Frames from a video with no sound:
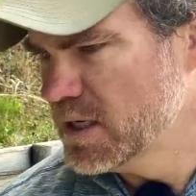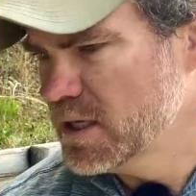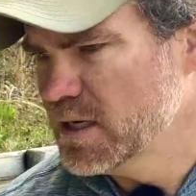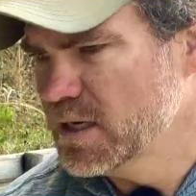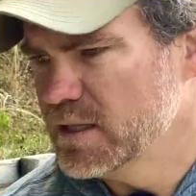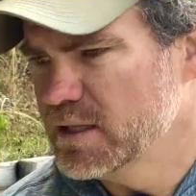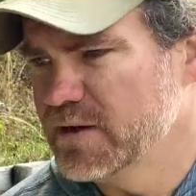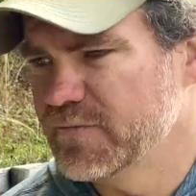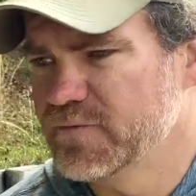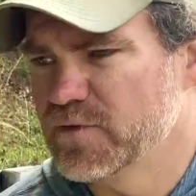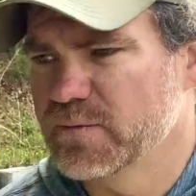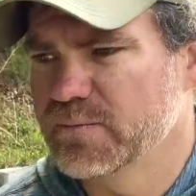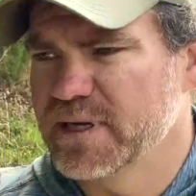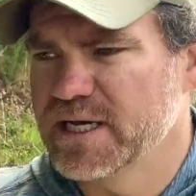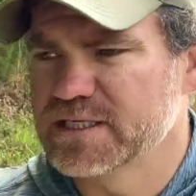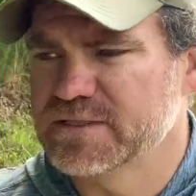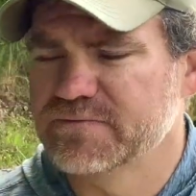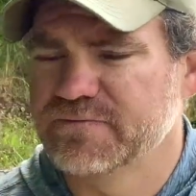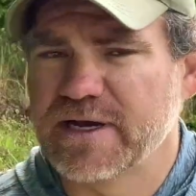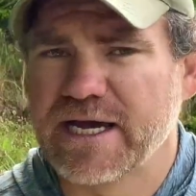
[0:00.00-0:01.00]
Then for the
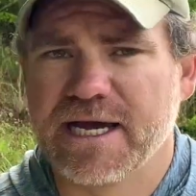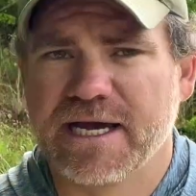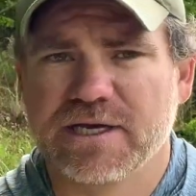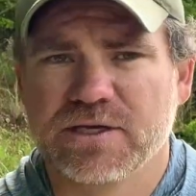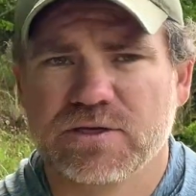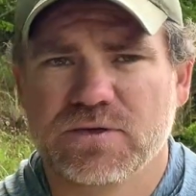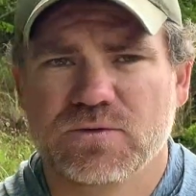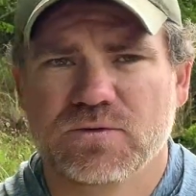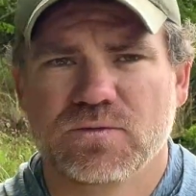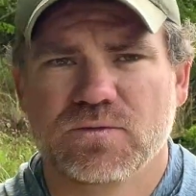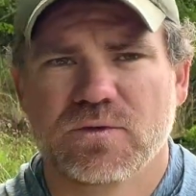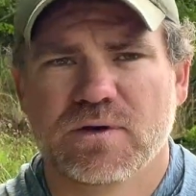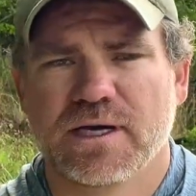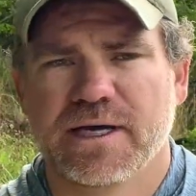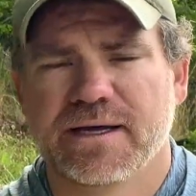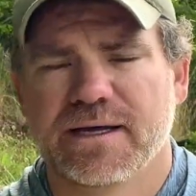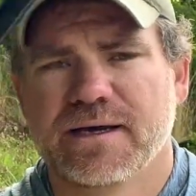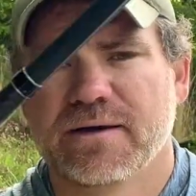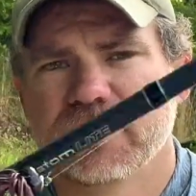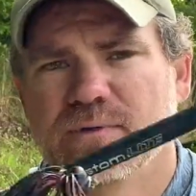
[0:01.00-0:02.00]
best value,
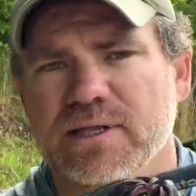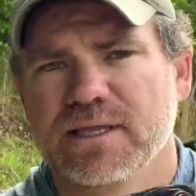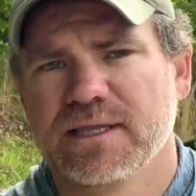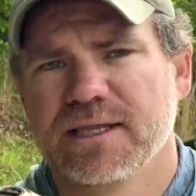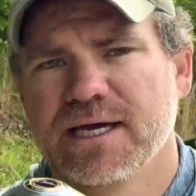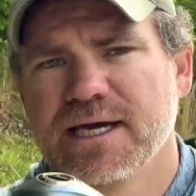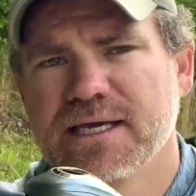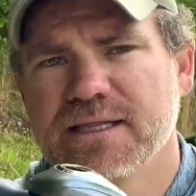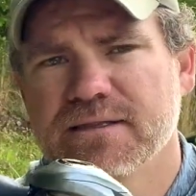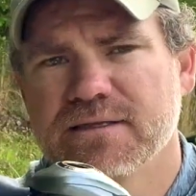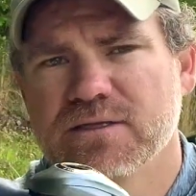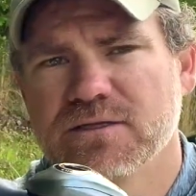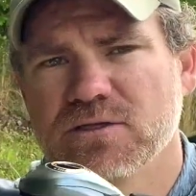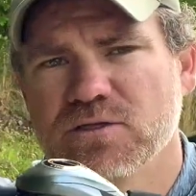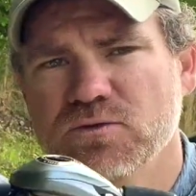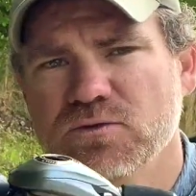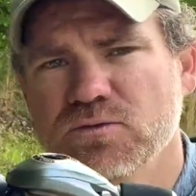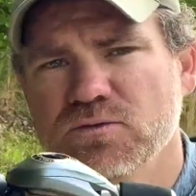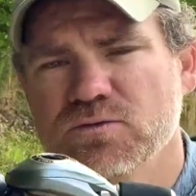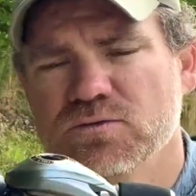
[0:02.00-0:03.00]
I really like the
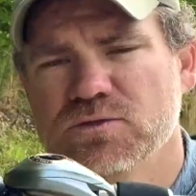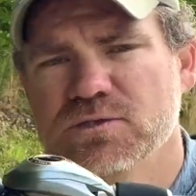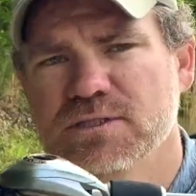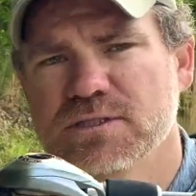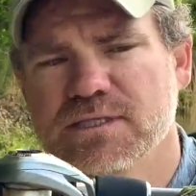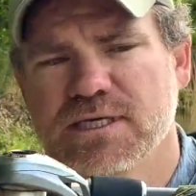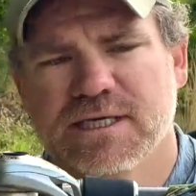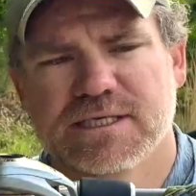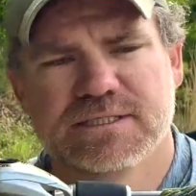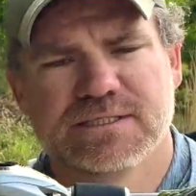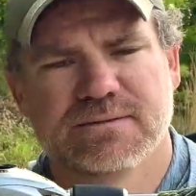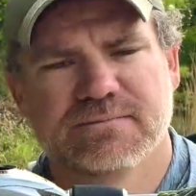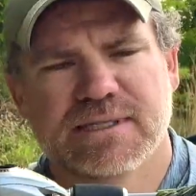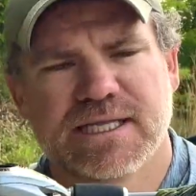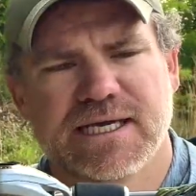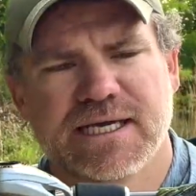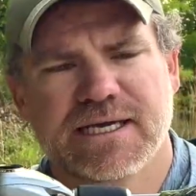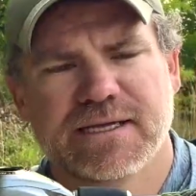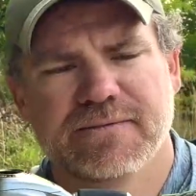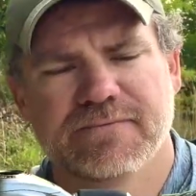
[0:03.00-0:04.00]
Lew's Custom
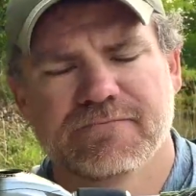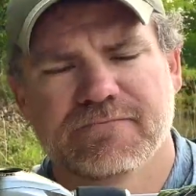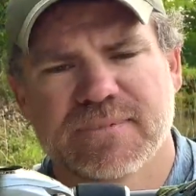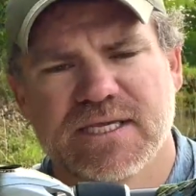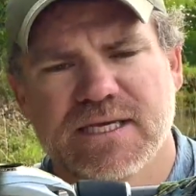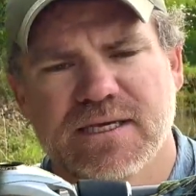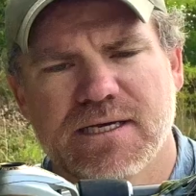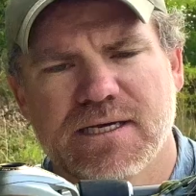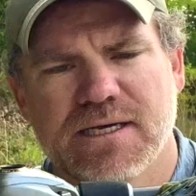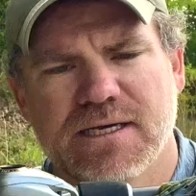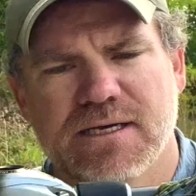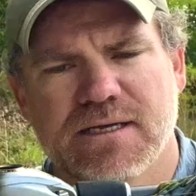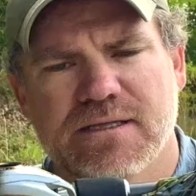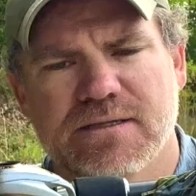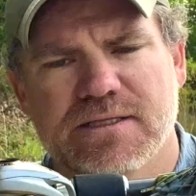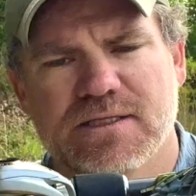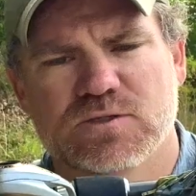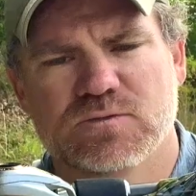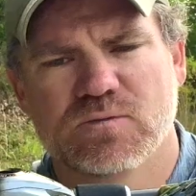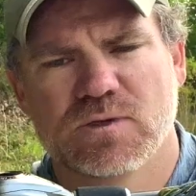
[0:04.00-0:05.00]
Light.
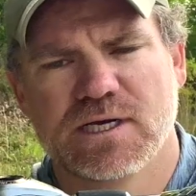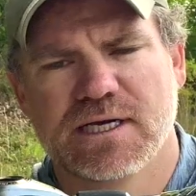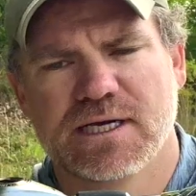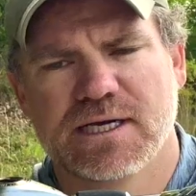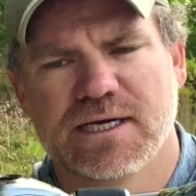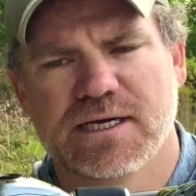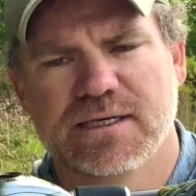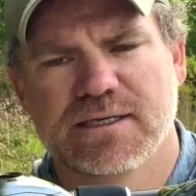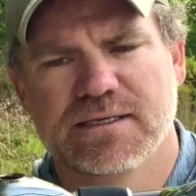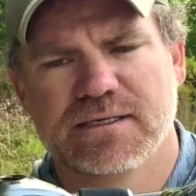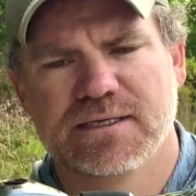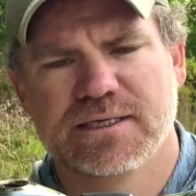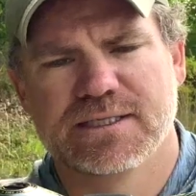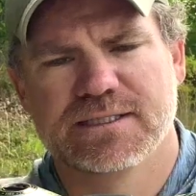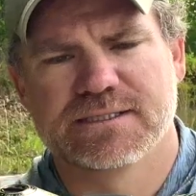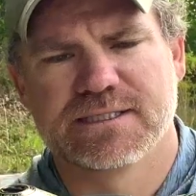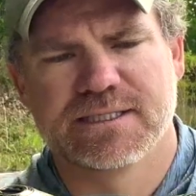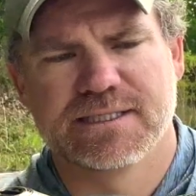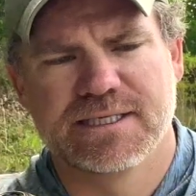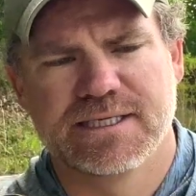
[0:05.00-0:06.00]
This rod
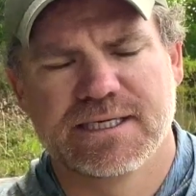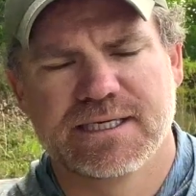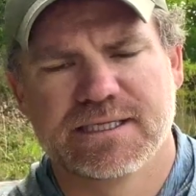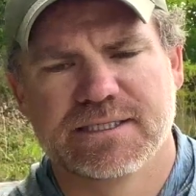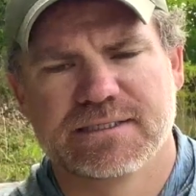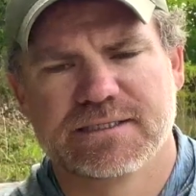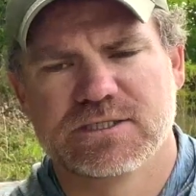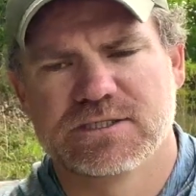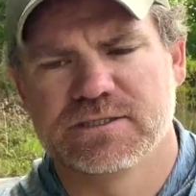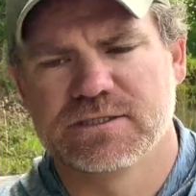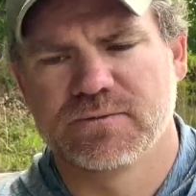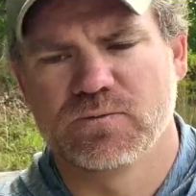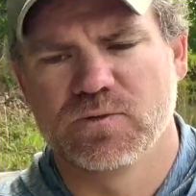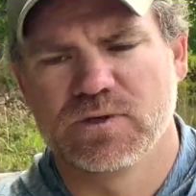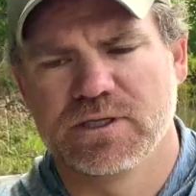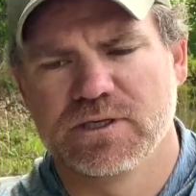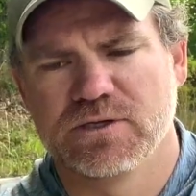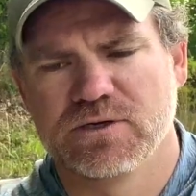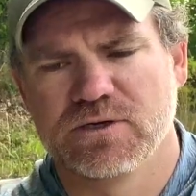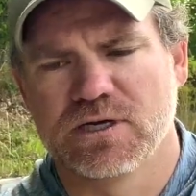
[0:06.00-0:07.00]
is, again, just a
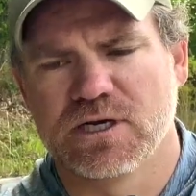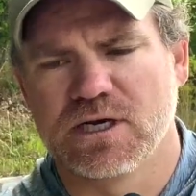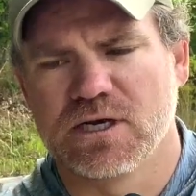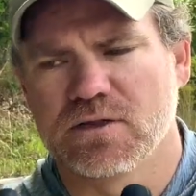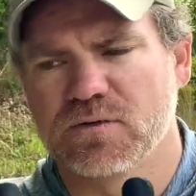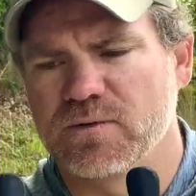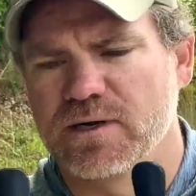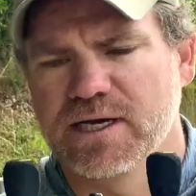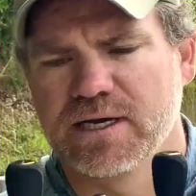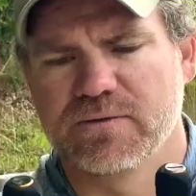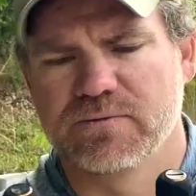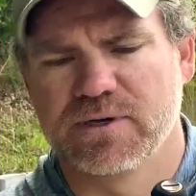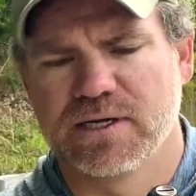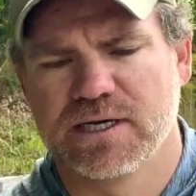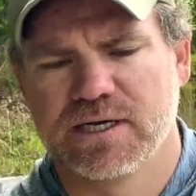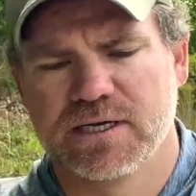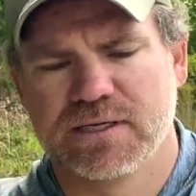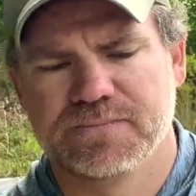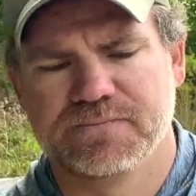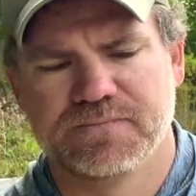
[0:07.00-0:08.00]
really good all-around
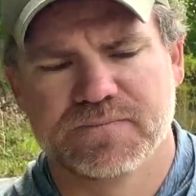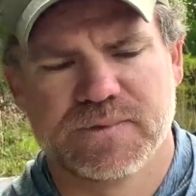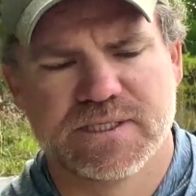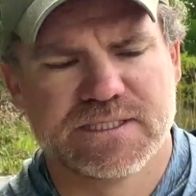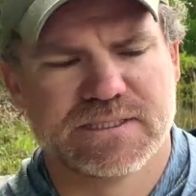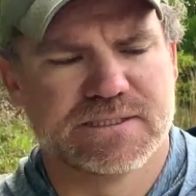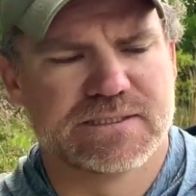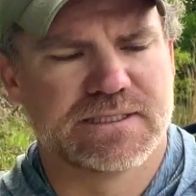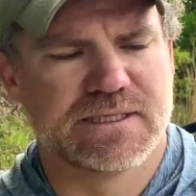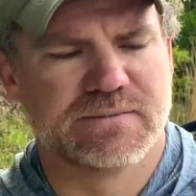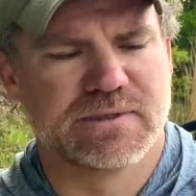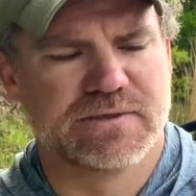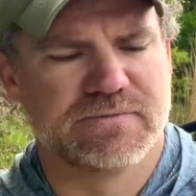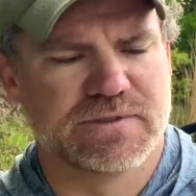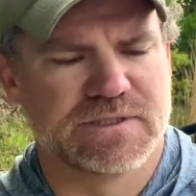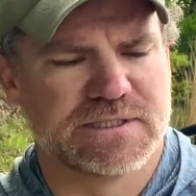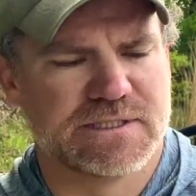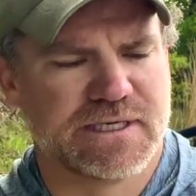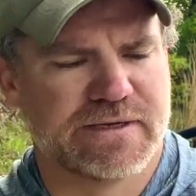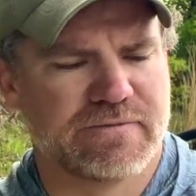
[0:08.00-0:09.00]
rod. This is, I believe, the
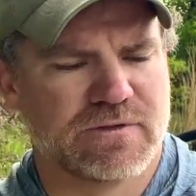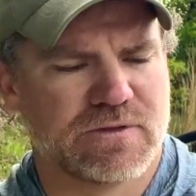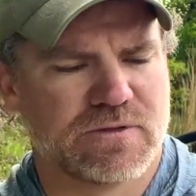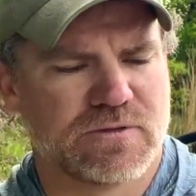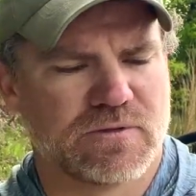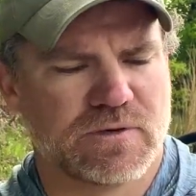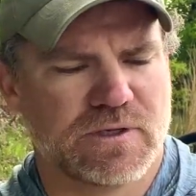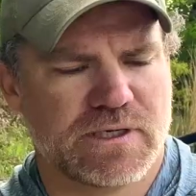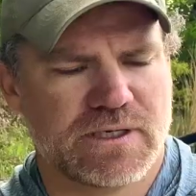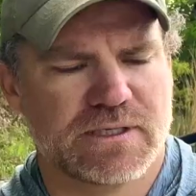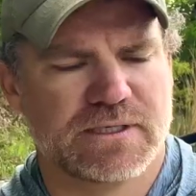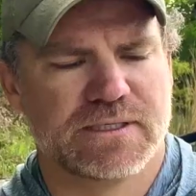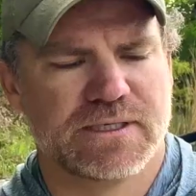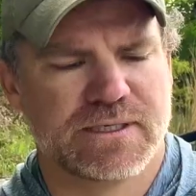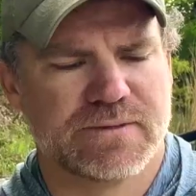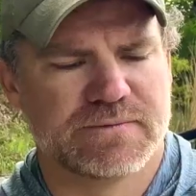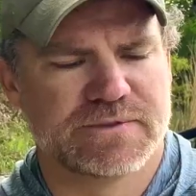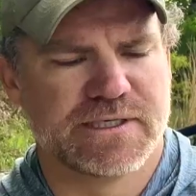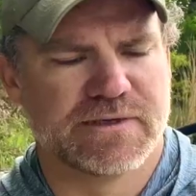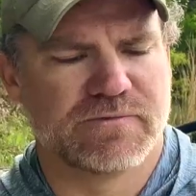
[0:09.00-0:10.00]
7.3.
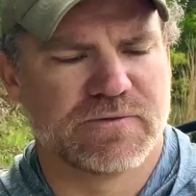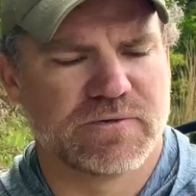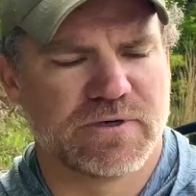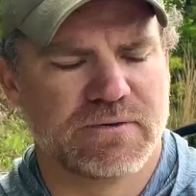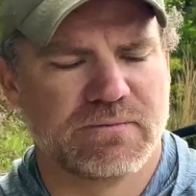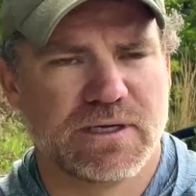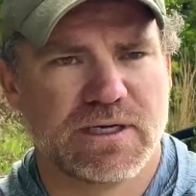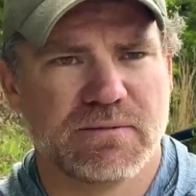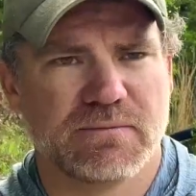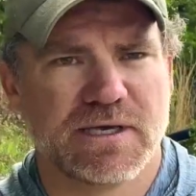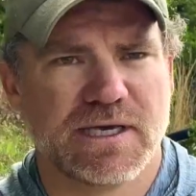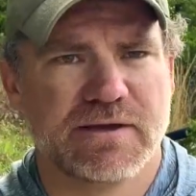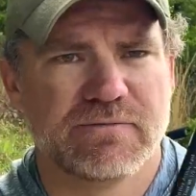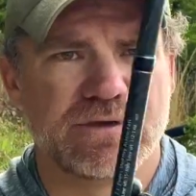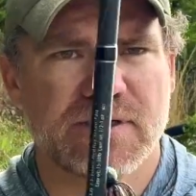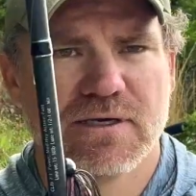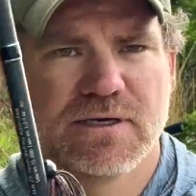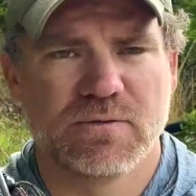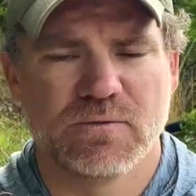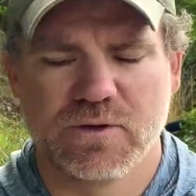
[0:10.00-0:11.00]
Yep, 7.3 medium
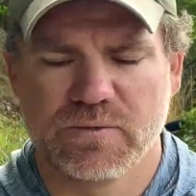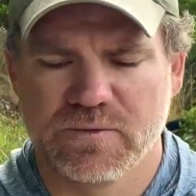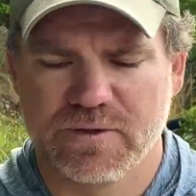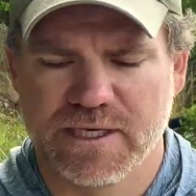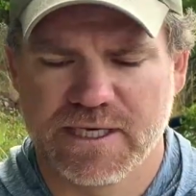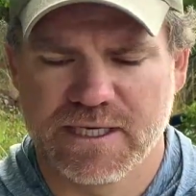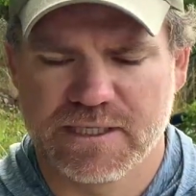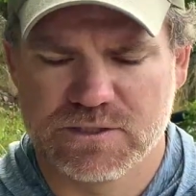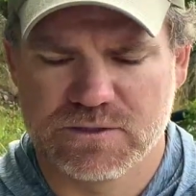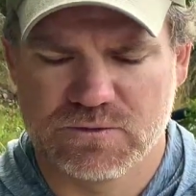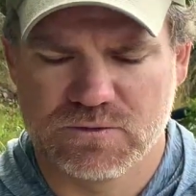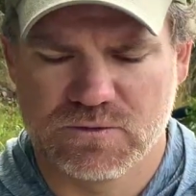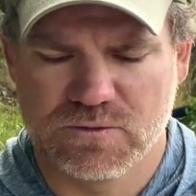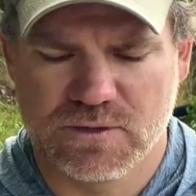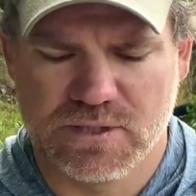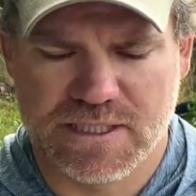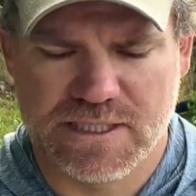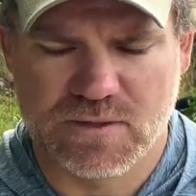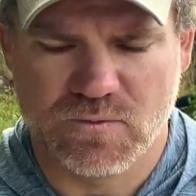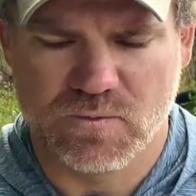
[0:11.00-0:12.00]
heavy. I went with that because you can do a
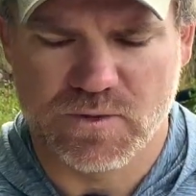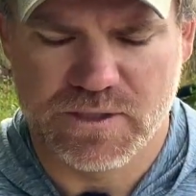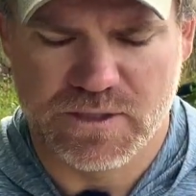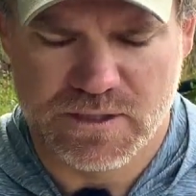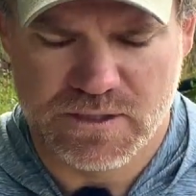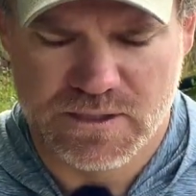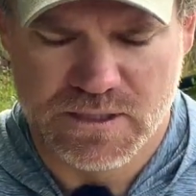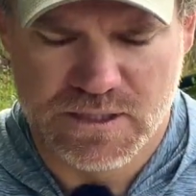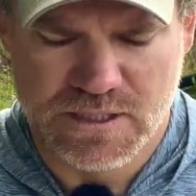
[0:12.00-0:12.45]
lot with it.